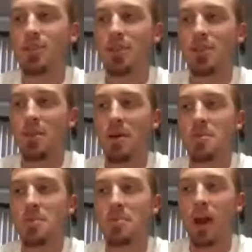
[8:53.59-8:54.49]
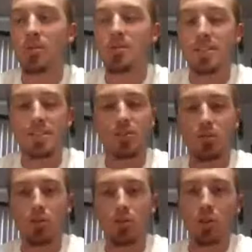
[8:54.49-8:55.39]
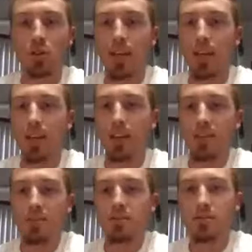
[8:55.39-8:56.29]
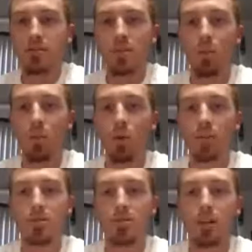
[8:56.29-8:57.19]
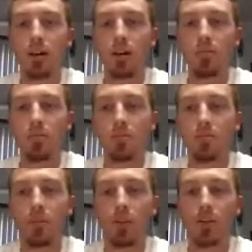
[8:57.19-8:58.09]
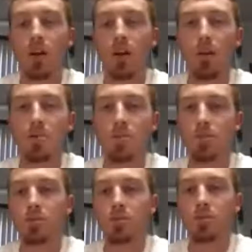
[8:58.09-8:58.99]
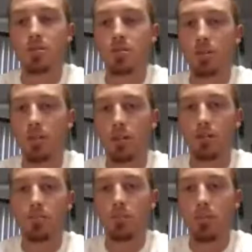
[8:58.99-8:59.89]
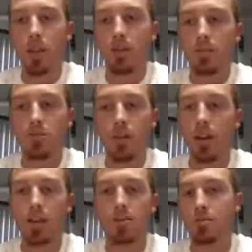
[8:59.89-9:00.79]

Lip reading: Just probably balancing school and sports. They're top students, straight A